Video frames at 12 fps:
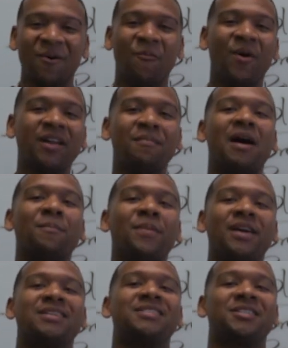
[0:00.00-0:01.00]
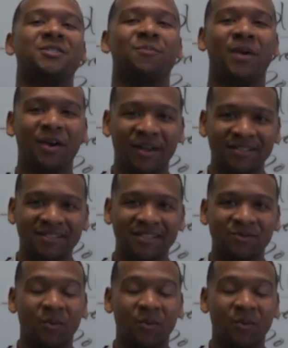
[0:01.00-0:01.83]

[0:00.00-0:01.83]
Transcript: One of my biggest experiences,